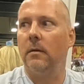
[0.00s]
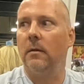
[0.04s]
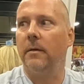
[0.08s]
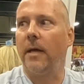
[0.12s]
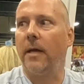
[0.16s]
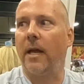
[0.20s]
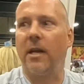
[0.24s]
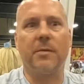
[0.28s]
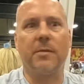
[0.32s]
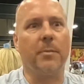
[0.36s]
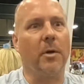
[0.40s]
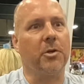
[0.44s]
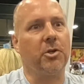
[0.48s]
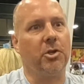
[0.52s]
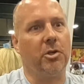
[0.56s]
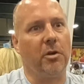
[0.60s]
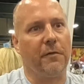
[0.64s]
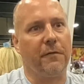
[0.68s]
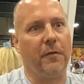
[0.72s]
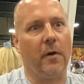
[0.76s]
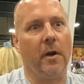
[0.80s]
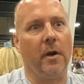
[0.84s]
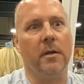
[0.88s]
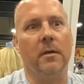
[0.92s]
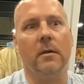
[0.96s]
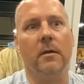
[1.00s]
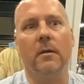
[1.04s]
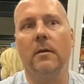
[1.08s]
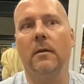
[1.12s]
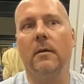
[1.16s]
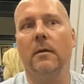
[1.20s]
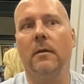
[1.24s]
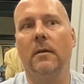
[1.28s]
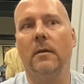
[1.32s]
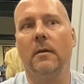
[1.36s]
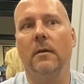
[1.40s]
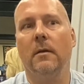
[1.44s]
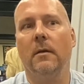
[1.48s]
Not as much as your friend.
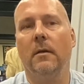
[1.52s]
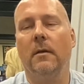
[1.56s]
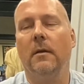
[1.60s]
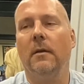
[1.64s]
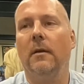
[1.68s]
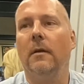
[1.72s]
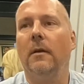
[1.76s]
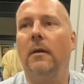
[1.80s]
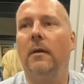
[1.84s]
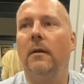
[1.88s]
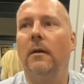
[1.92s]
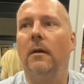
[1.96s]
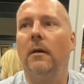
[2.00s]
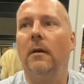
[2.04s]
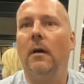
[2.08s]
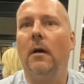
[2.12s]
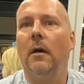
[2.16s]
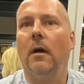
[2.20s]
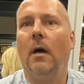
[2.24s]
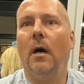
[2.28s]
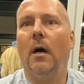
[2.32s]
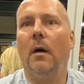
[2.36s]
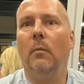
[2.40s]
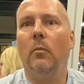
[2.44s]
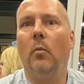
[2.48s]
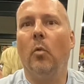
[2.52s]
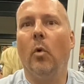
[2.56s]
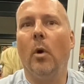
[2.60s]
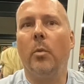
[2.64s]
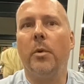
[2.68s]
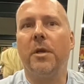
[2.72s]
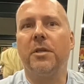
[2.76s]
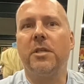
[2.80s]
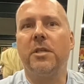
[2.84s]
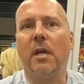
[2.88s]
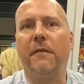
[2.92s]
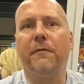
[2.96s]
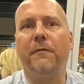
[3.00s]
Yeah. What
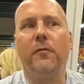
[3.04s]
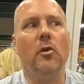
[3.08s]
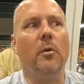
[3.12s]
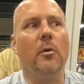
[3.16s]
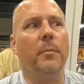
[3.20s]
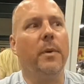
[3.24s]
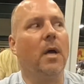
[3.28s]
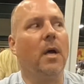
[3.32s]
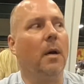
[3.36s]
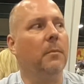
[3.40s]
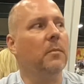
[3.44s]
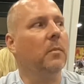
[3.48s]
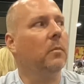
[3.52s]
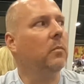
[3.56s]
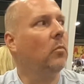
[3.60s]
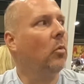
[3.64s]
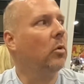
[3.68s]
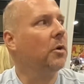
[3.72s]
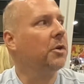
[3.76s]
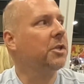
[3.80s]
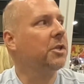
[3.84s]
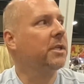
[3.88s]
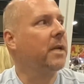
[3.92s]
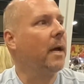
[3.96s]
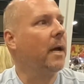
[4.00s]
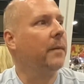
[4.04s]
would it take for you to become more